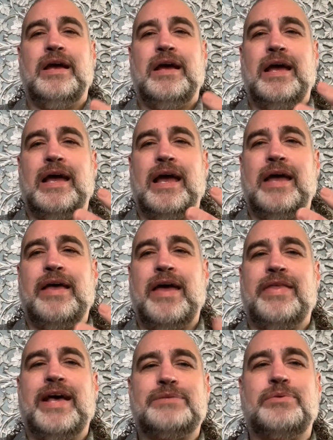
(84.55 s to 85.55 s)

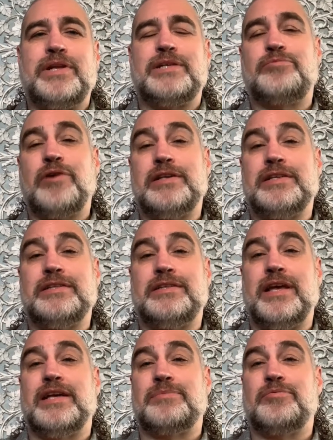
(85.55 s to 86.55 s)
And that's what his presence
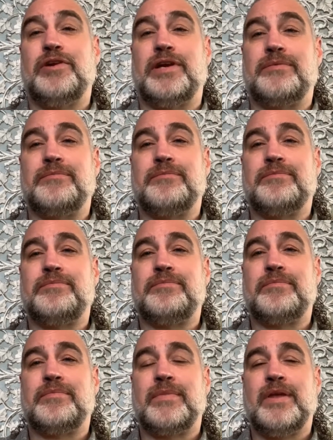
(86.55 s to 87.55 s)
does bring.
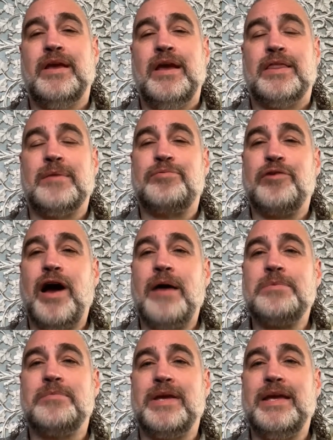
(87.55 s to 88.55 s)
The
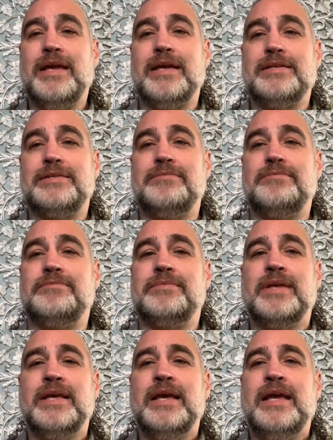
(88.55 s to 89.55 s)
problem is
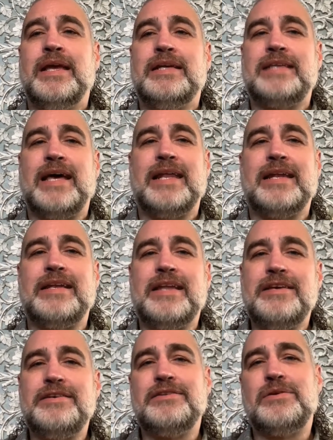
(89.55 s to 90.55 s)
that in
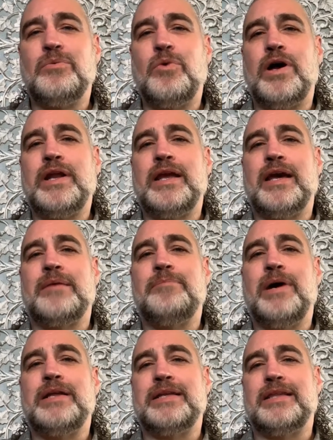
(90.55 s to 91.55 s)
addition to wanting an
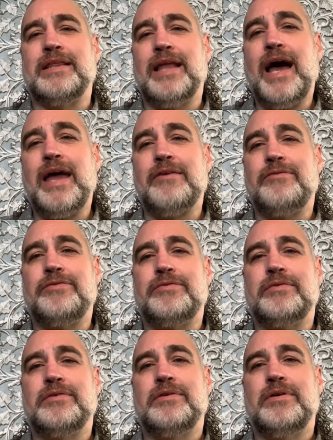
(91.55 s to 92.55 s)
abundant life,
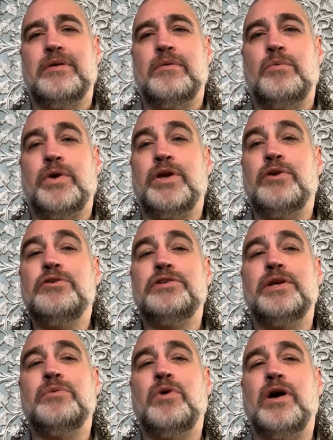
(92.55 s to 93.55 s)
we
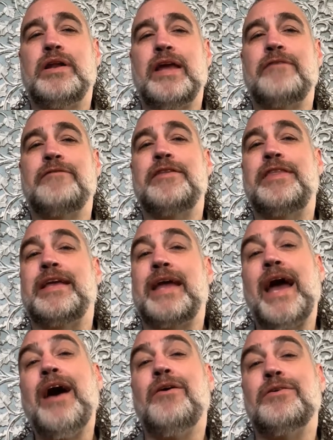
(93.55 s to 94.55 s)
usually want
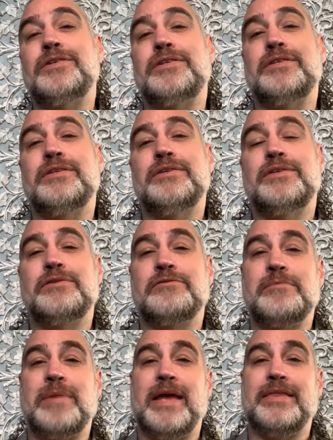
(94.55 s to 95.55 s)
everything else to
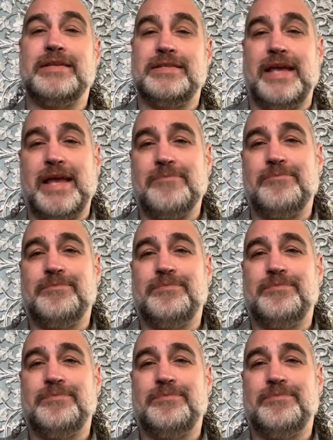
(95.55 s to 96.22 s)
remain the same.